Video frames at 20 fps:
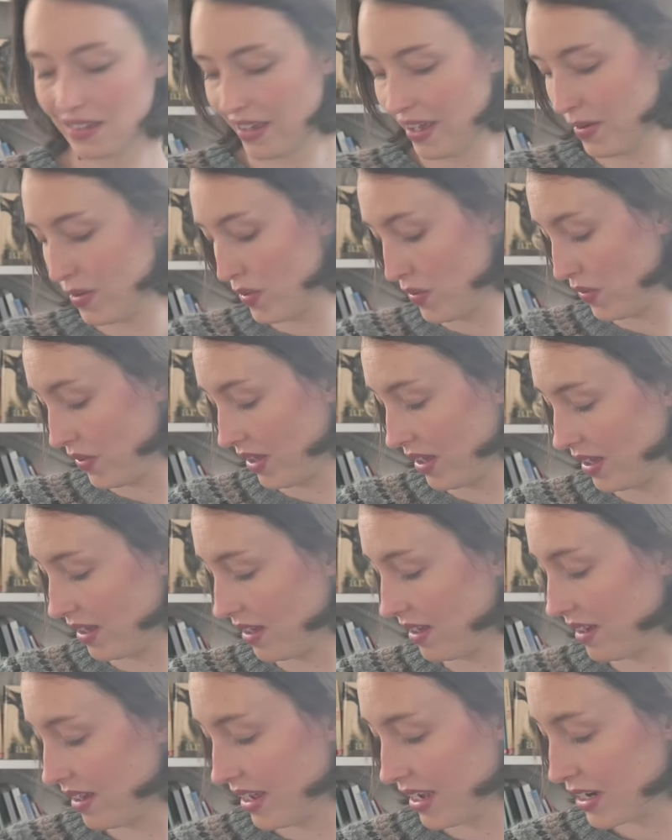
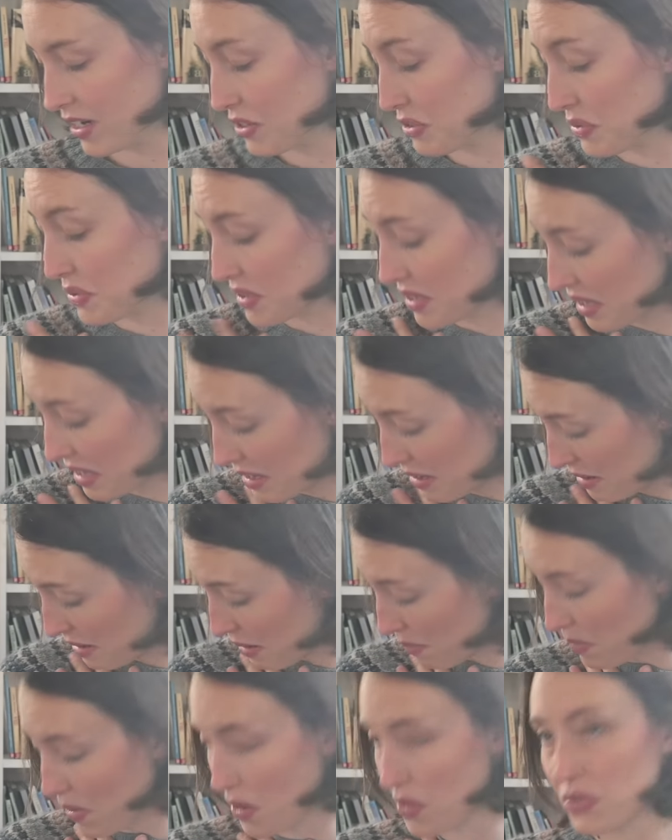everything I had to say
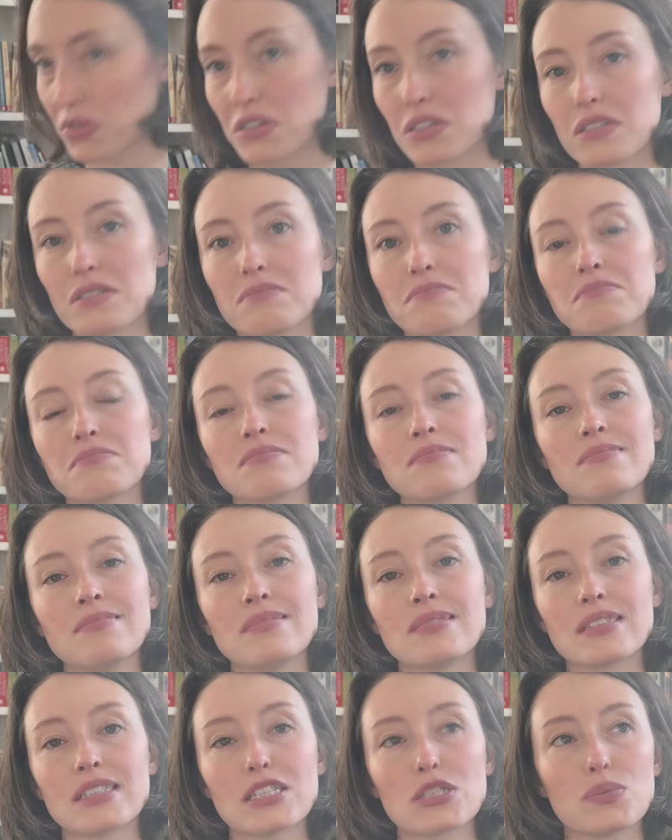about
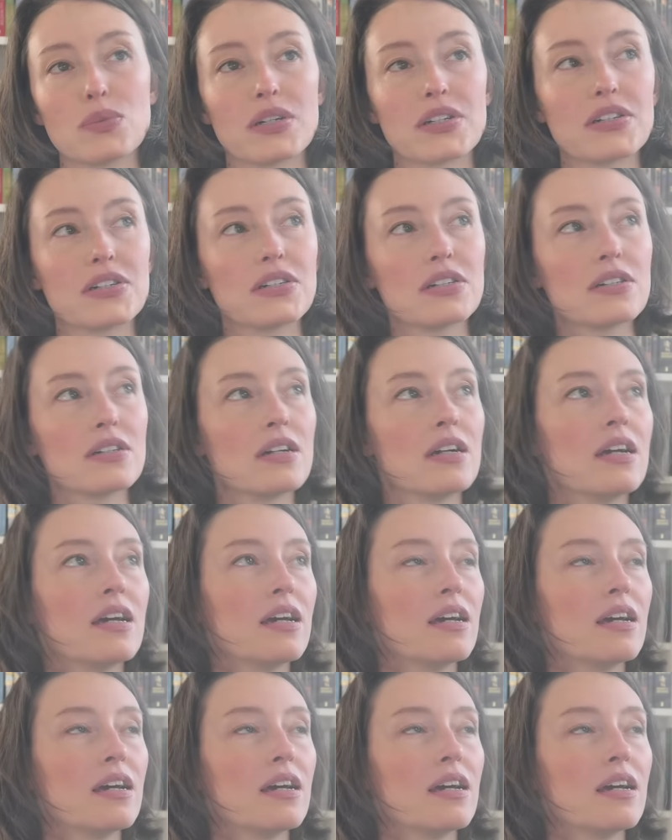this sweater